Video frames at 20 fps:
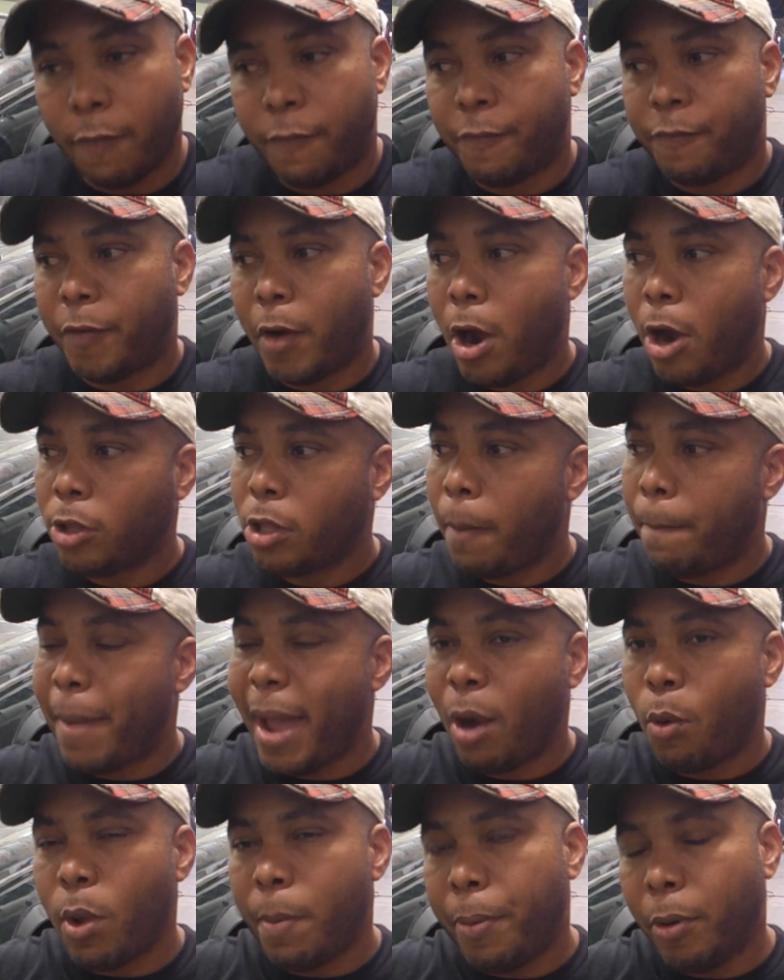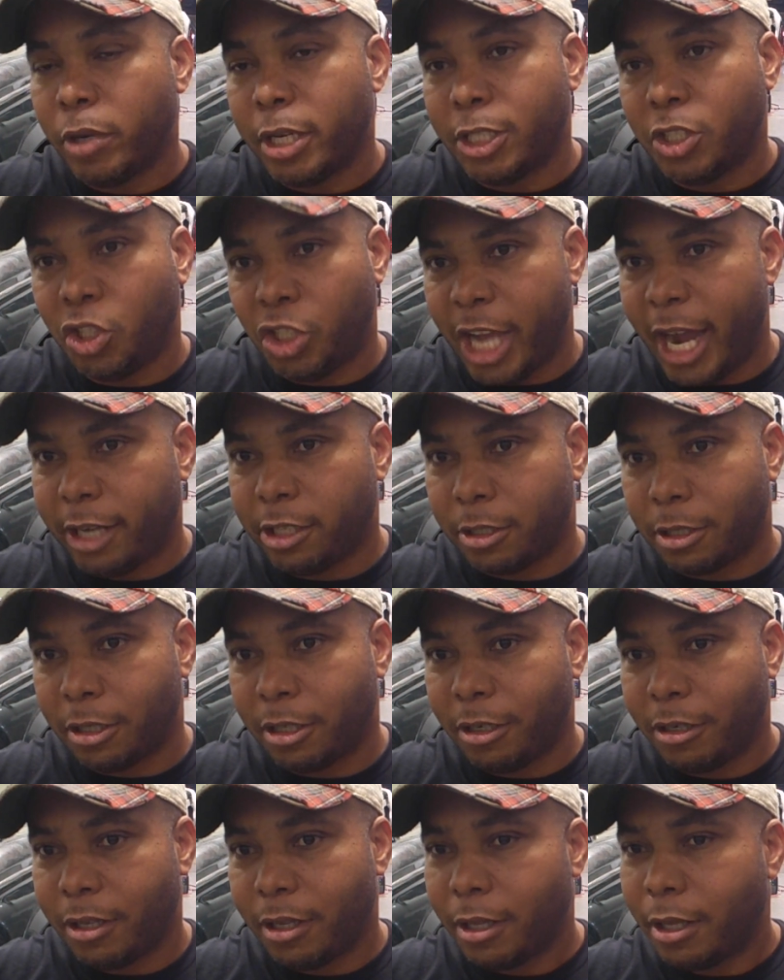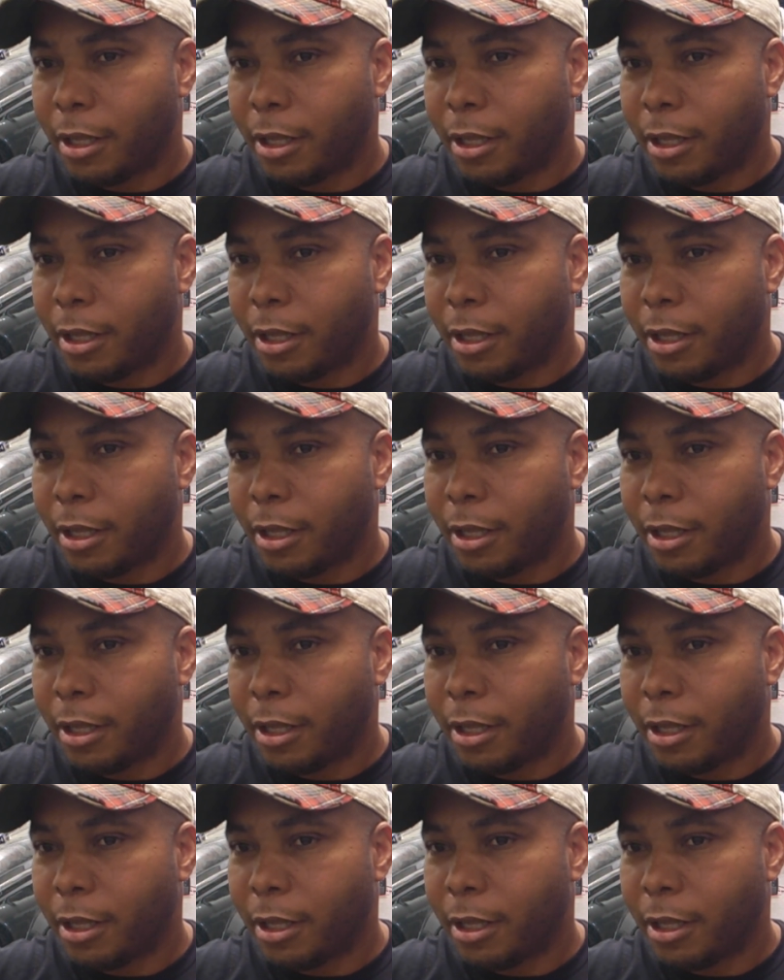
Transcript: farther back we put the injector,